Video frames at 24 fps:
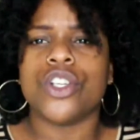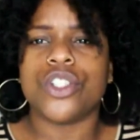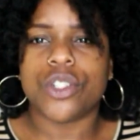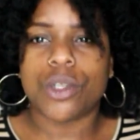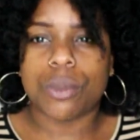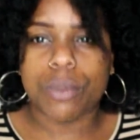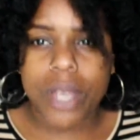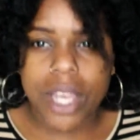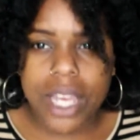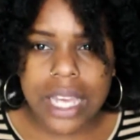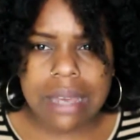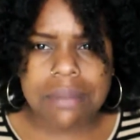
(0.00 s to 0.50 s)

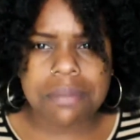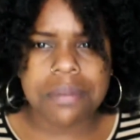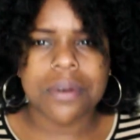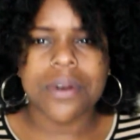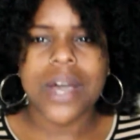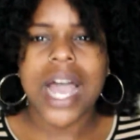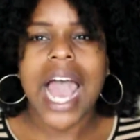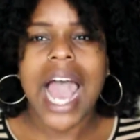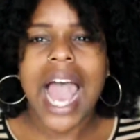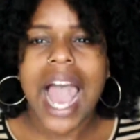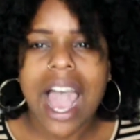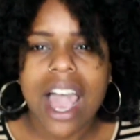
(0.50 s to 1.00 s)
Do
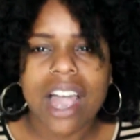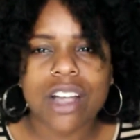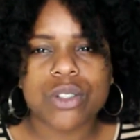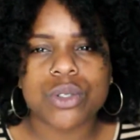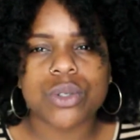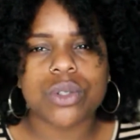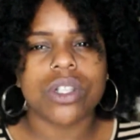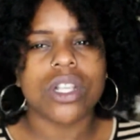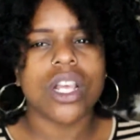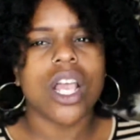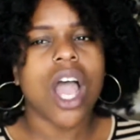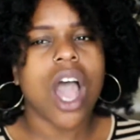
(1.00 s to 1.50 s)
people
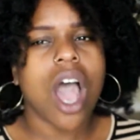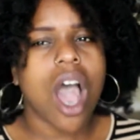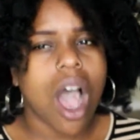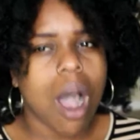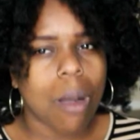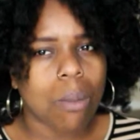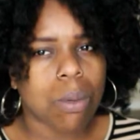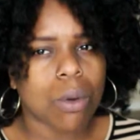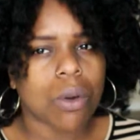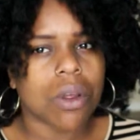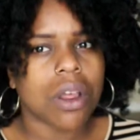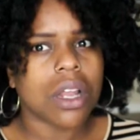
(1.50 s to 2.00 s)
actually
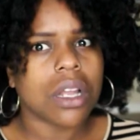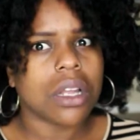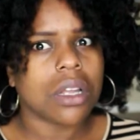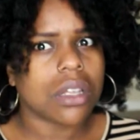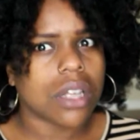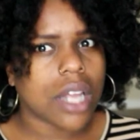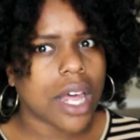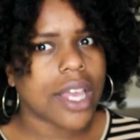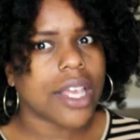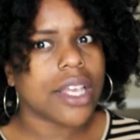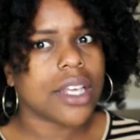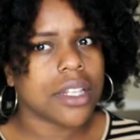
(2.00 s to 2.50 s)

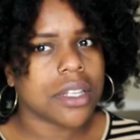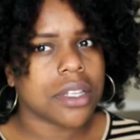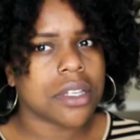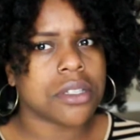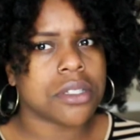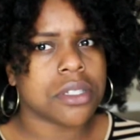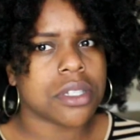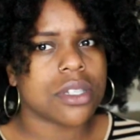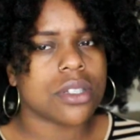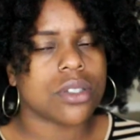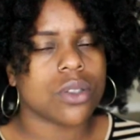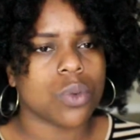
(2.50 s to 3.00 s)
operate like
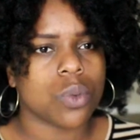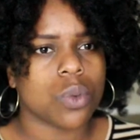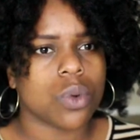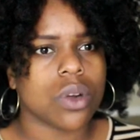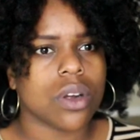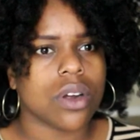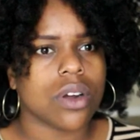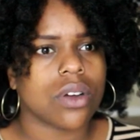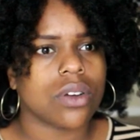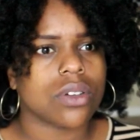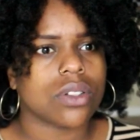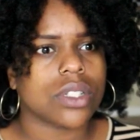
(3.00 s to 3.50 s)
this in the
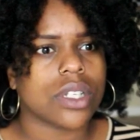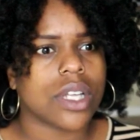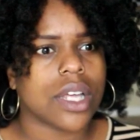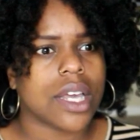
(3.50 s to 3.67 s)
world?